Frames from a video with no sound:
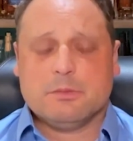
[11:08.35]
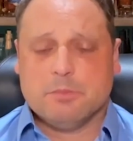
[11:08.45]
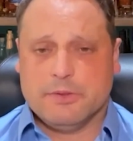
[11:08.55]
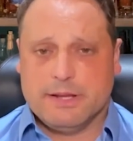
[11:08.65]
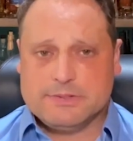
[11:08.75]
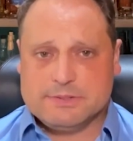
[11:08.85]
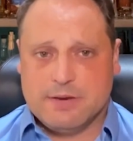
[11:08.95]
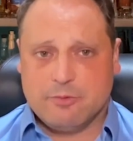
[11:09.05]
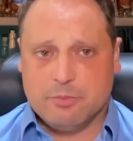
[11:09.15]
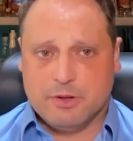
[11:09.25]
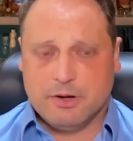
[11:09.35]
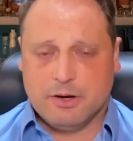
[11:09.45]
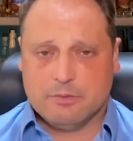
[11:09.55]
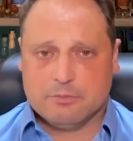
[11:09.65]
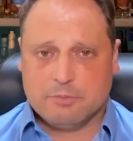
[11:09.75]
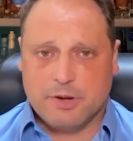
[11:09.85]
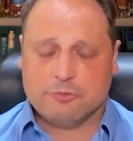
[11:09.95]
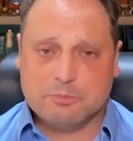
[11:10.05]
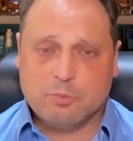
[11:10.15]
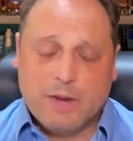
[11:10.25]
But that's never been our
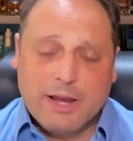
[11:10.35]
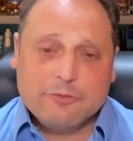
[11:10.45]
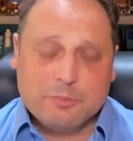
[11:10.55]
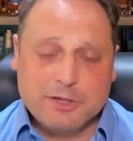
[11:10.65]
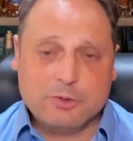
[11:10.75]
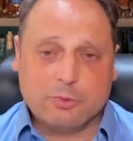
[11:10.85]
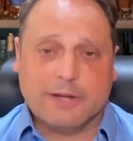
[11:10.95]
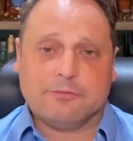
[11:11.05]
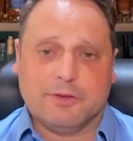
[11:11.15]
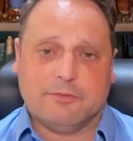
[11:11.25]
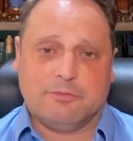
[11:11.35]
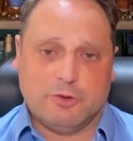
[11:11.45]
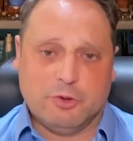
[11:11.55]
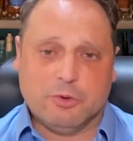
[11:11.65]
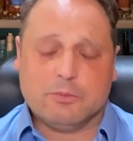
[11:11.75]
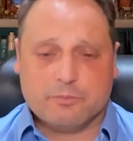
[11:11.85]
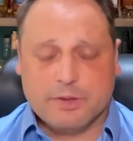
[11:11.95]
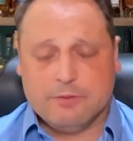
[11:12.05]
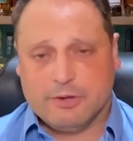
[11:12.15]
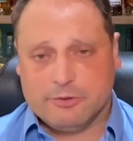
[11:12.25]
posture. We have to be a great fit for you
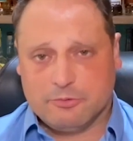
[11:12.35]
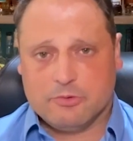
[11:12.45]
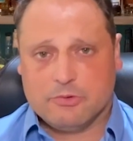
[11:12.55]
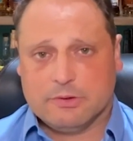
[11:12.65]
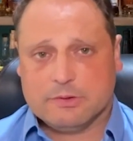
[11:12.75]
and vice versa.